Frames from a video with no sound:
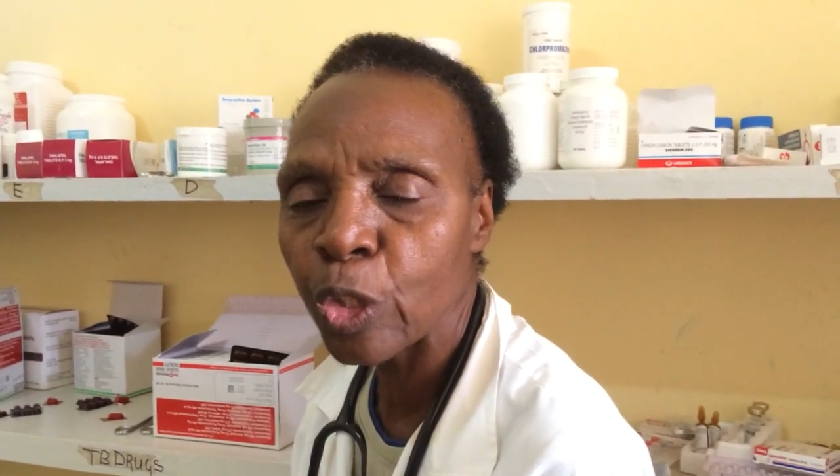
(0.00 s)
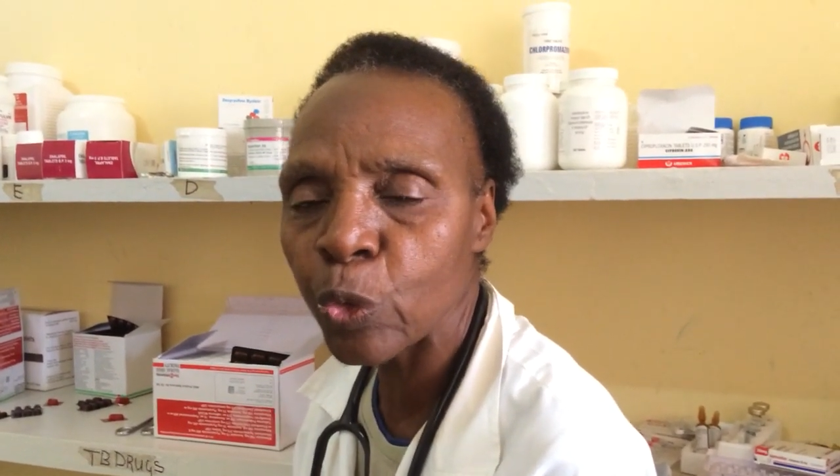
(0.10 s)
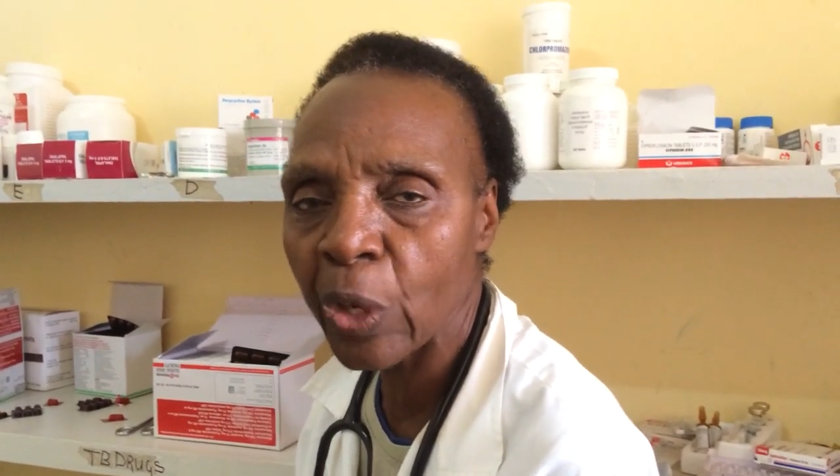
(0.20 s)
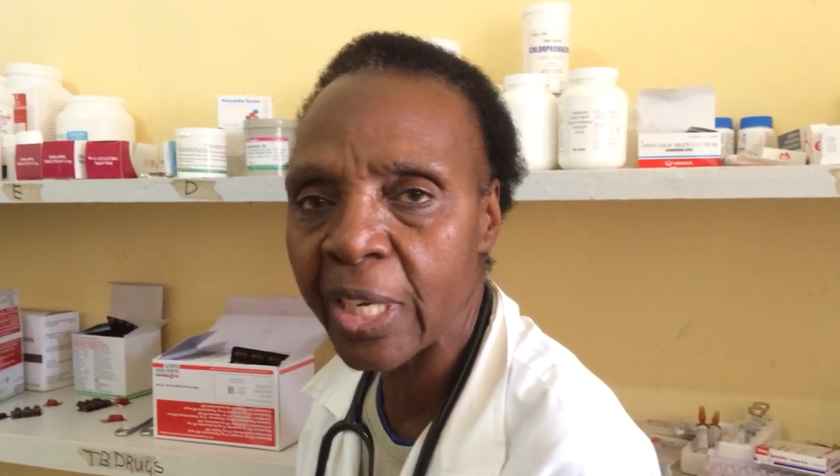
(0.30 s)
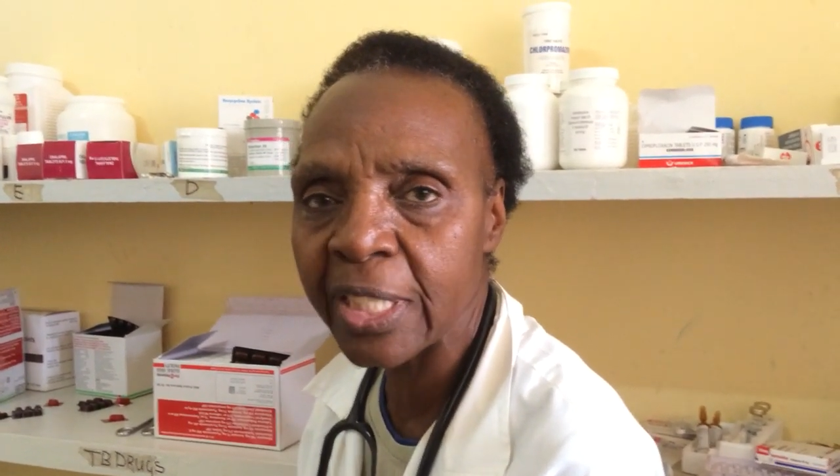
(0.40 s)

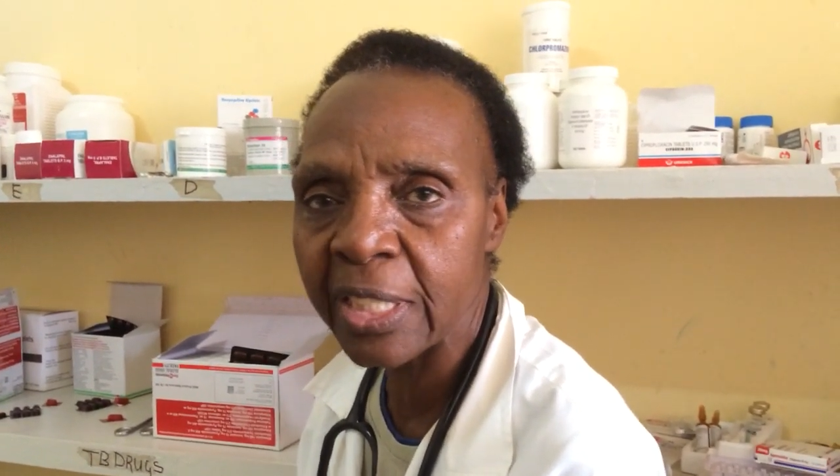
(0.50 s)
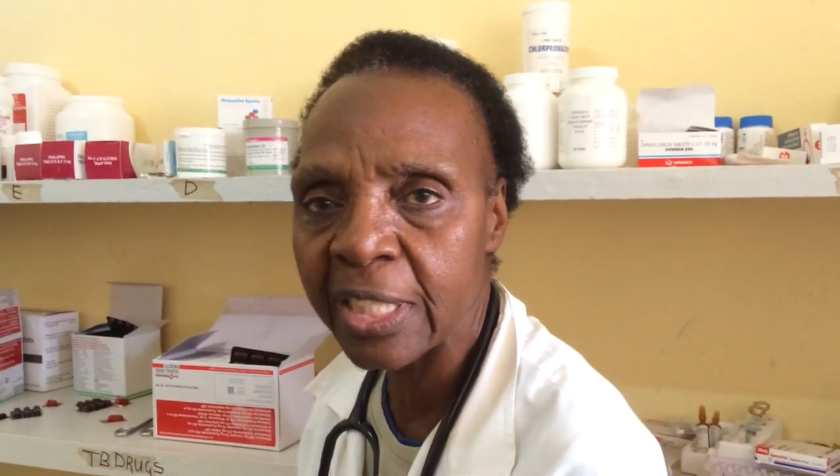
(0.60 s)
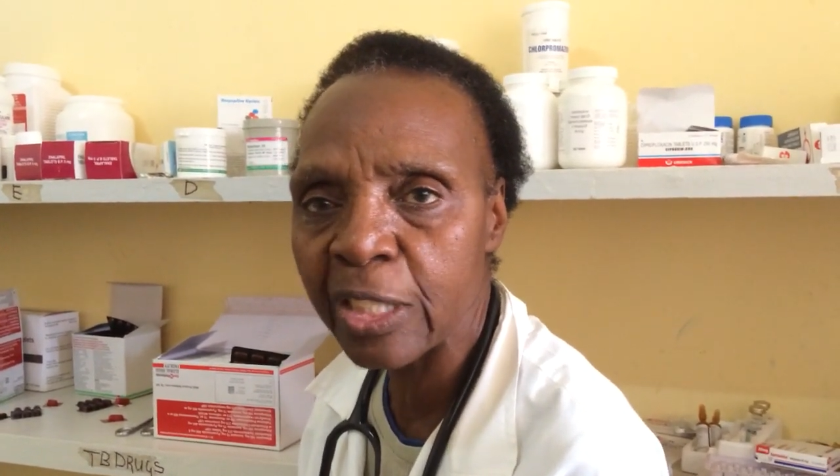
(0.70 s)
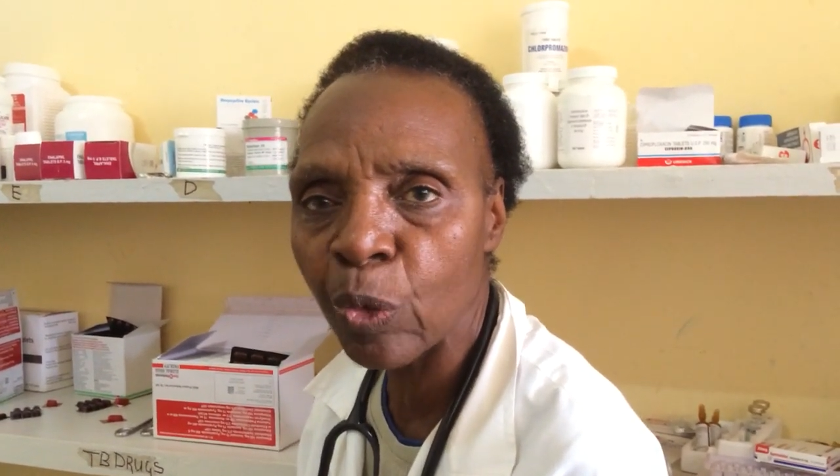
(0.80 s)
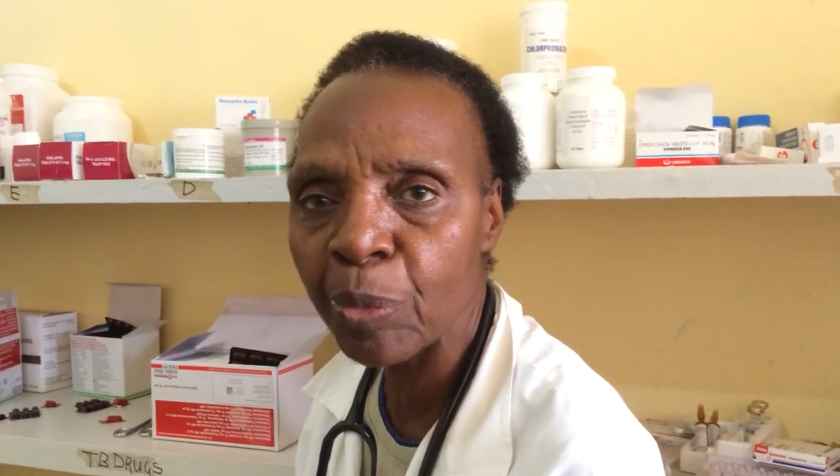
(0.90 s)

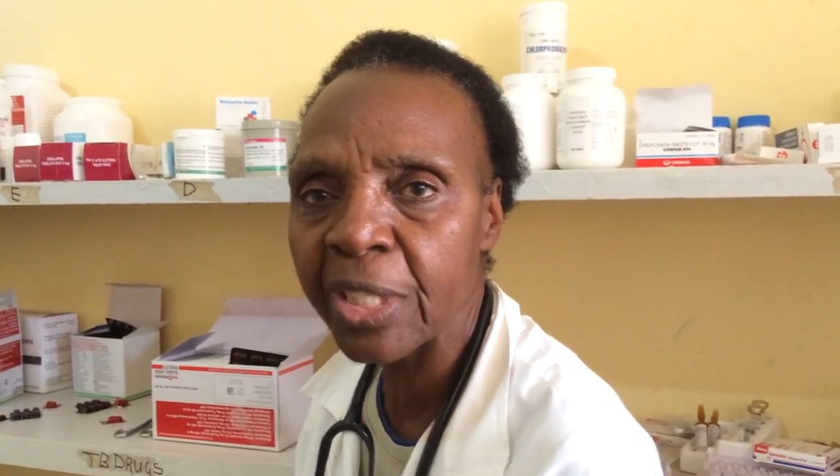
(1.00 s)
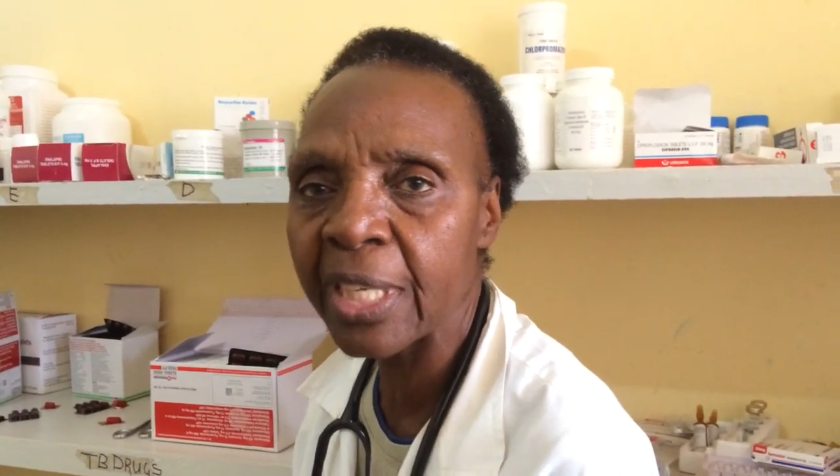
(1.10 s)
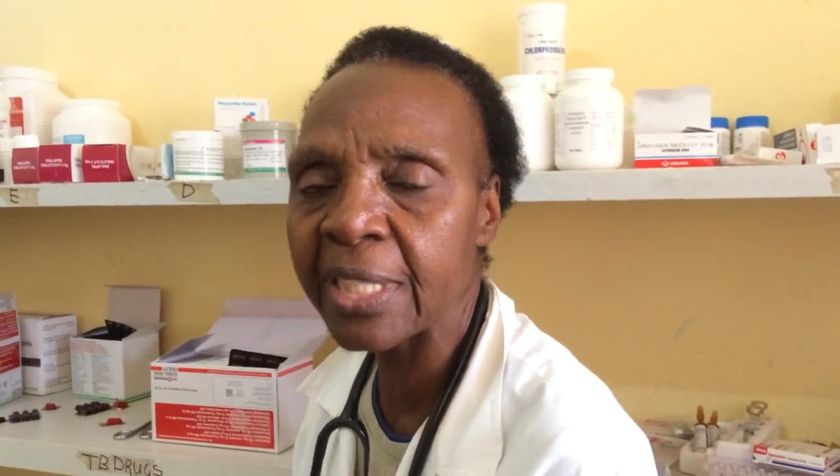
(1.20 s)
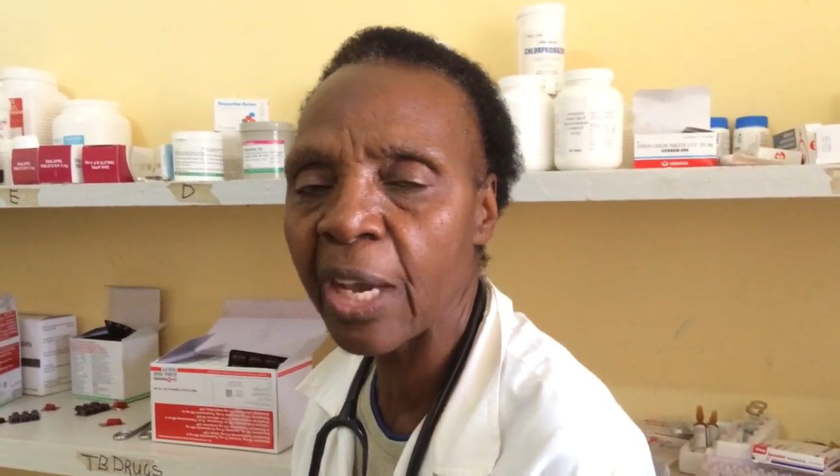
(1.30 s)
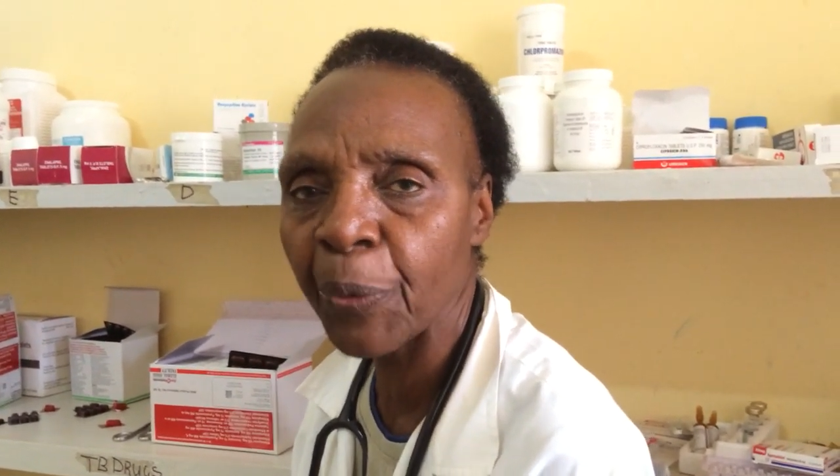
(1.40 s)
200
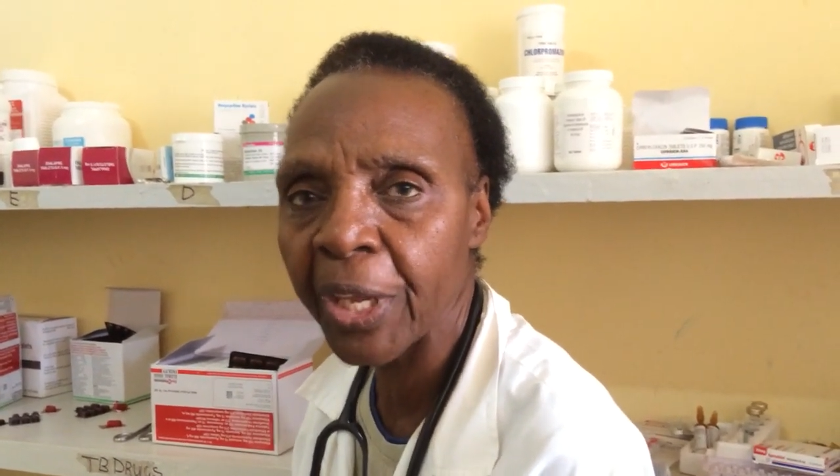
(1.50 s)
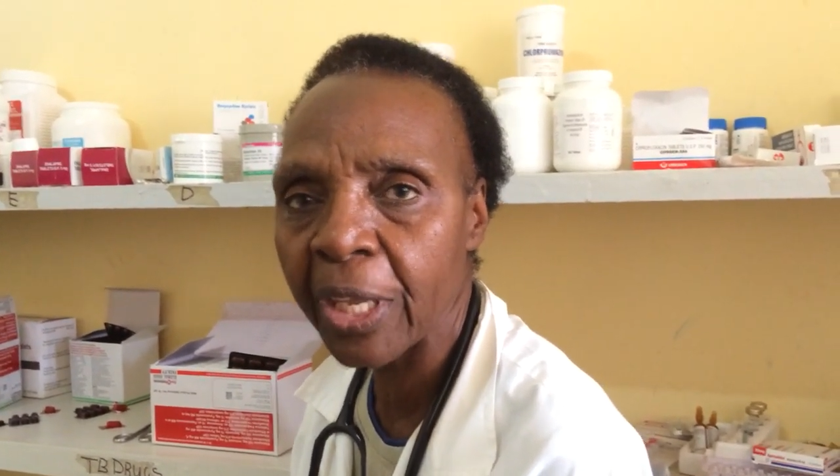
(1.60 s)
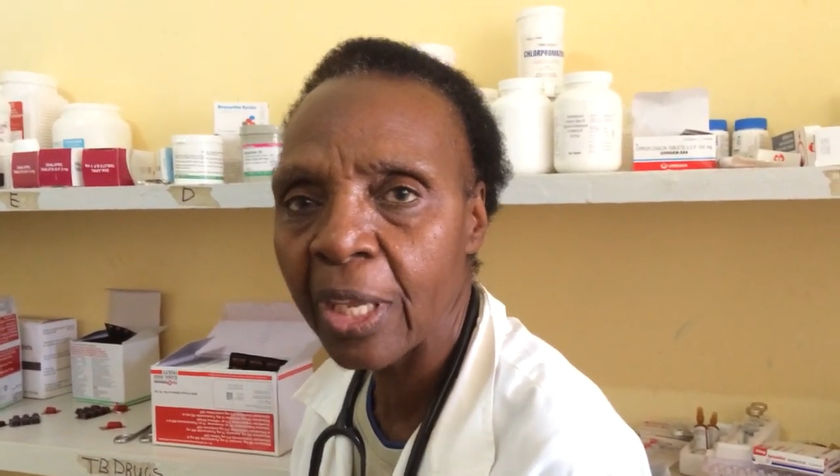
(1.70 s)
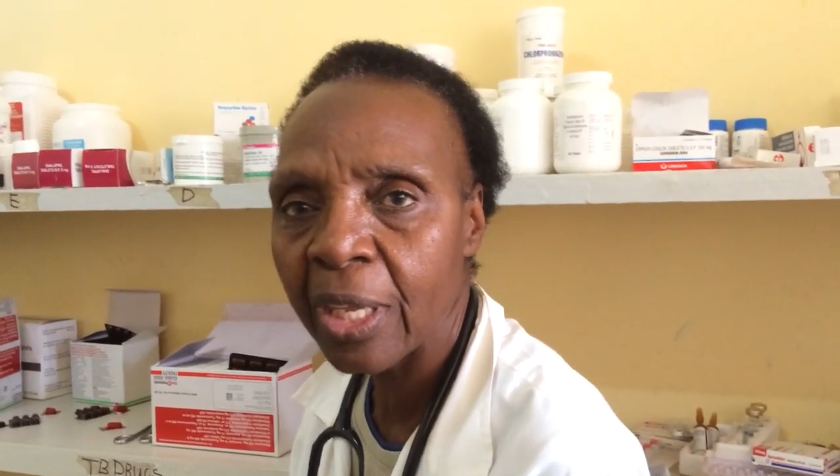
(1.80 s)
kilometers away,